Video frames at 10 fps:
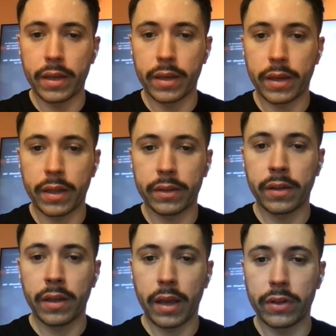and
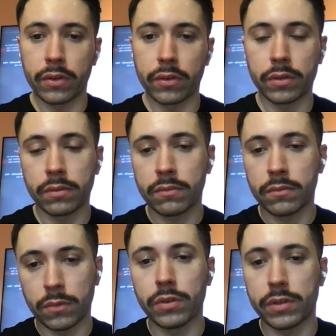every node,
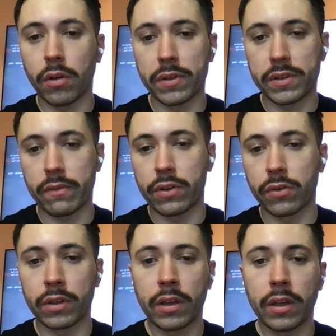also almost every node,
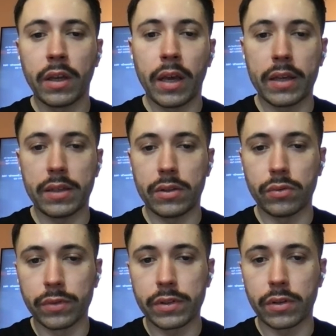has a
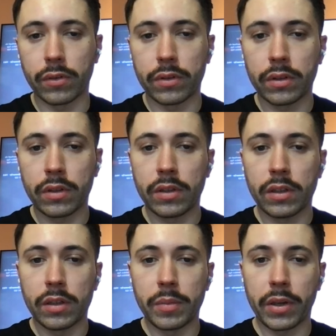tools node
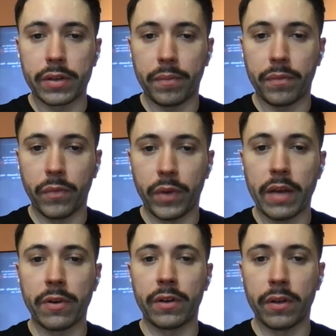because
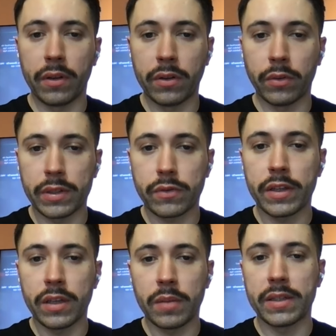whenever the node is ready,
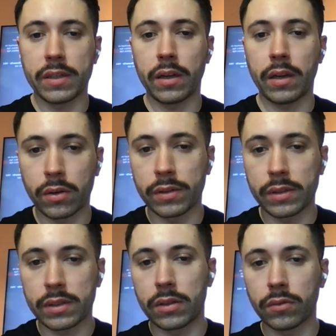it basically calls
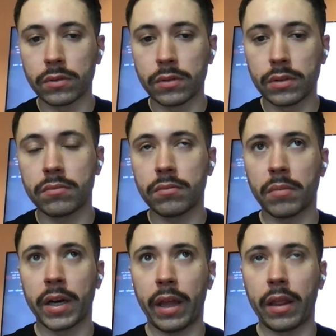a tool
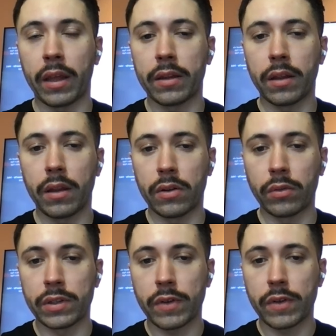marking that the node
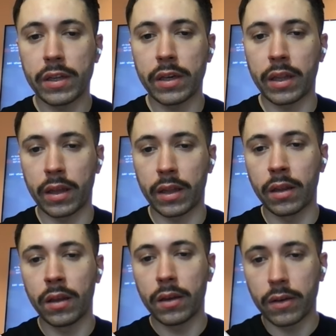is ready, and then
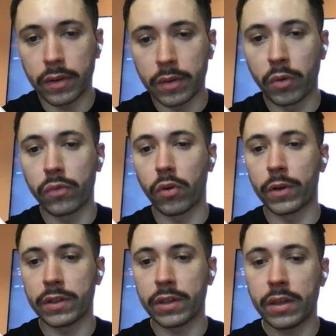we move forward
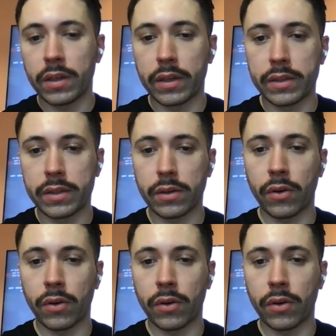and so on.